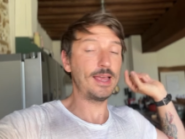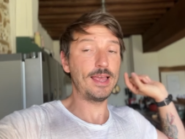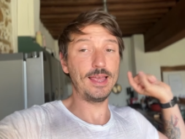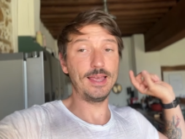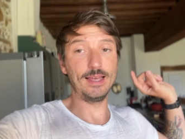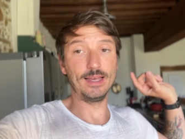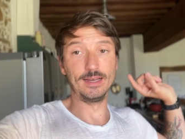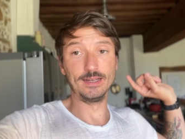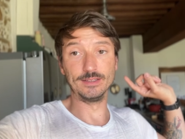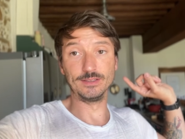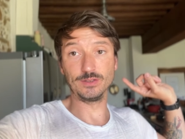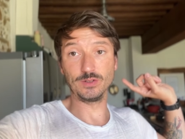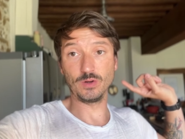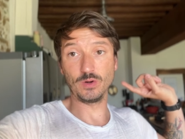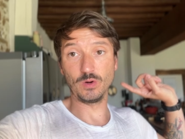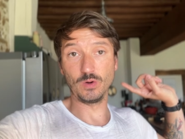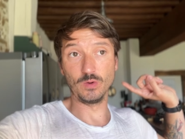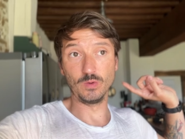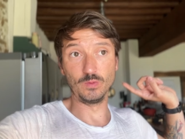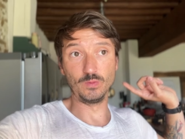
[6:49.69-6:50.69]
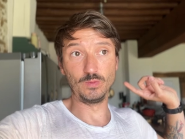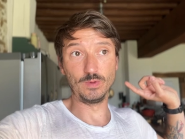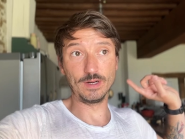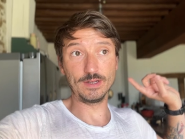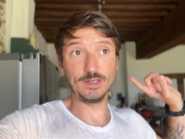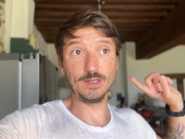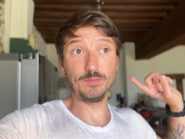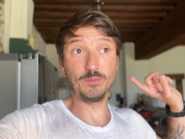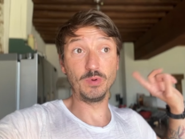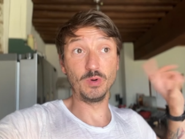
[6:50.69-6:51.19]
and
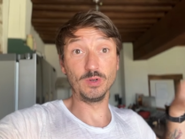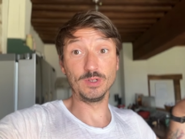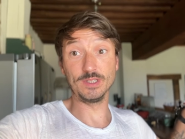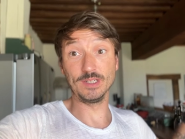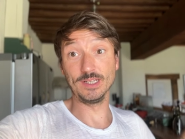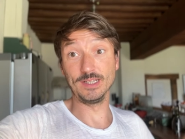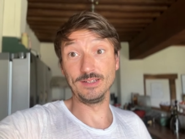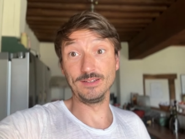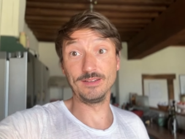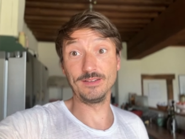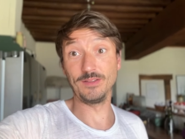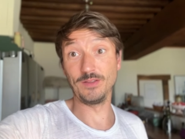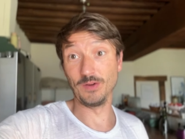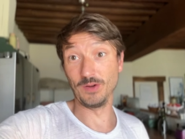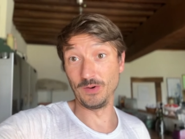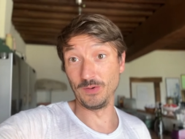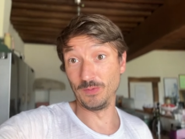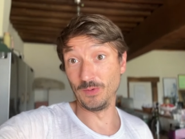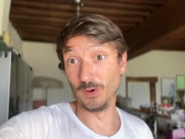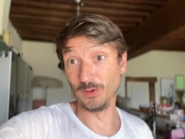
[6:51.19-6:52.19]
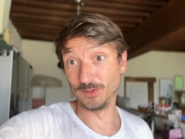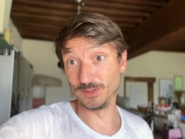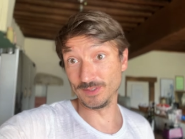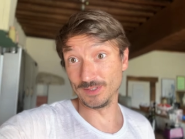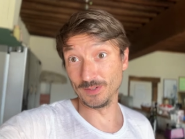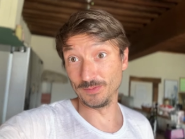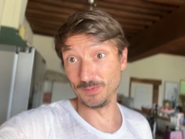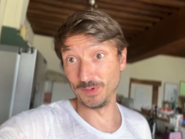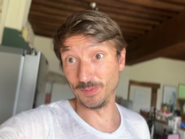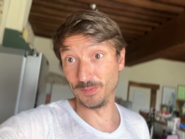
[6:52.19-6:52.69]
already put in the rose
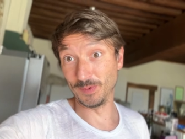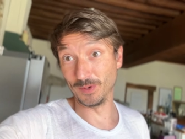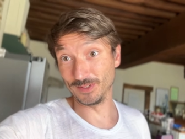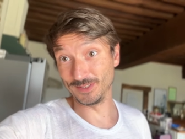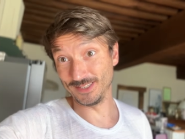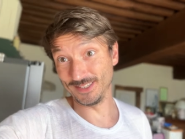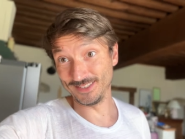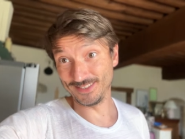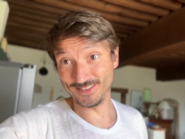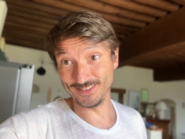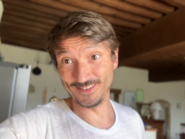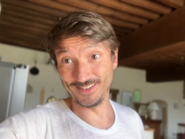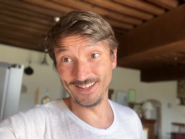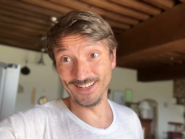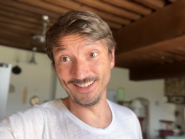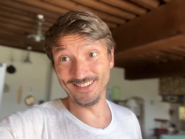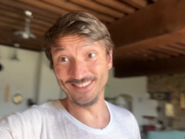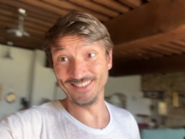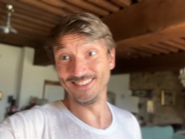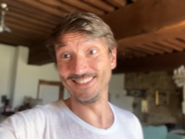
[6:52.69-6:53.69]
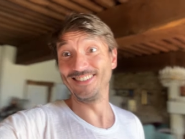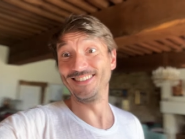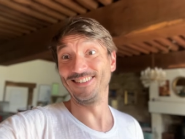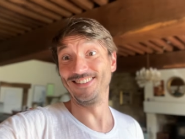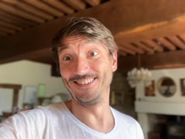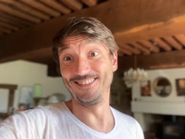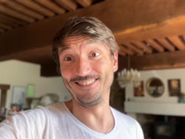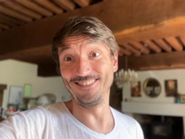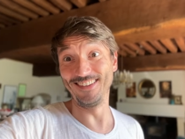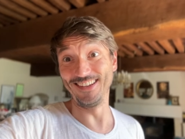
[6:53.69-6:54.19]
that we bought yesterday you
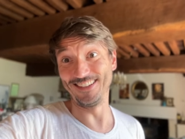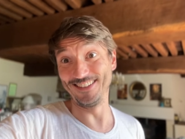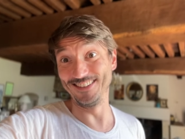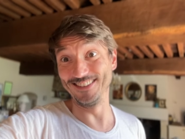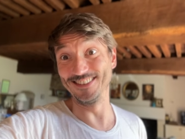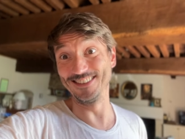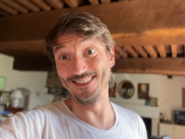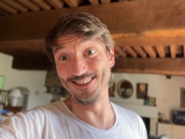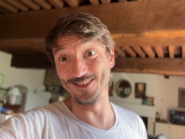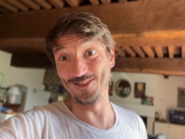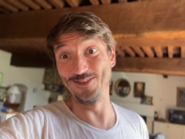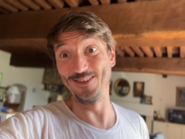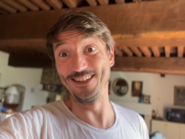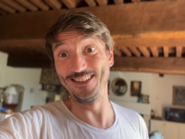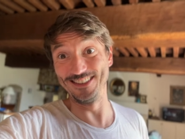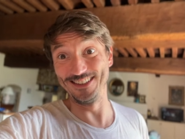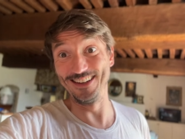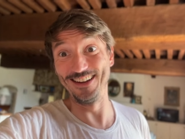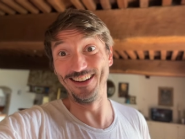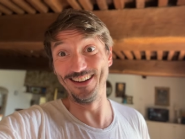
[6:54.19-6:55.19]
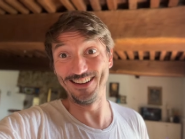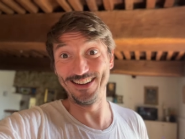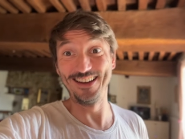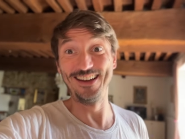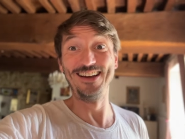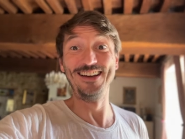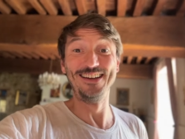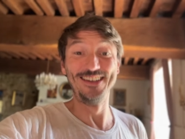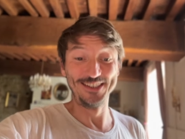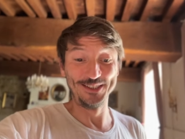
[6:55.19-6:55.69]
know like this it's already like
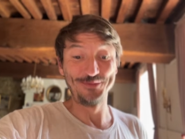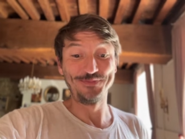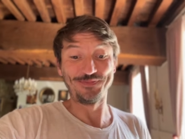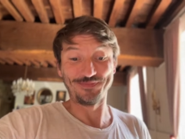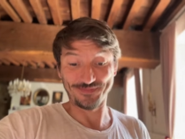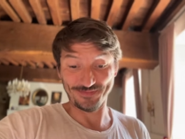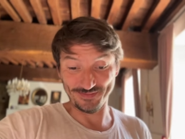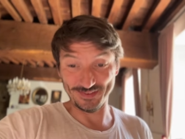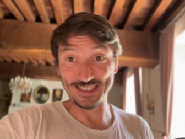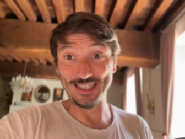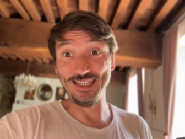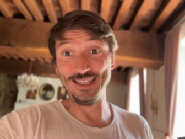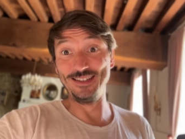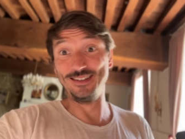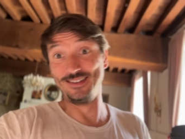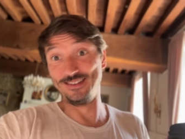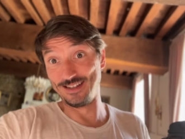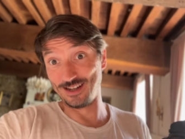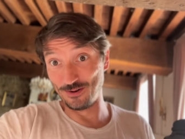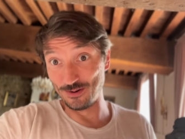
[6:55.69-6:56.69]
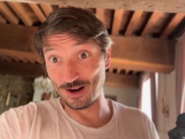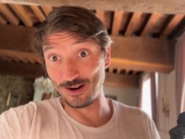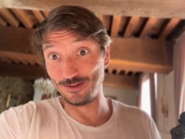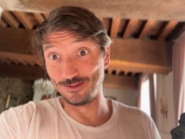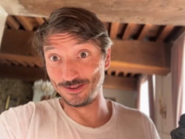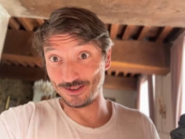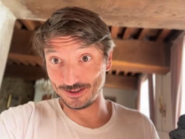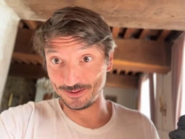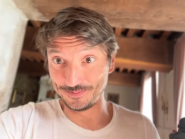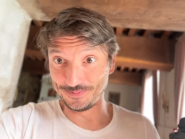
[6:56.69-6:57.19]
in the
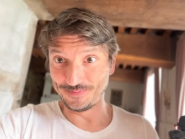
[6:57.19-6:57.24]
ground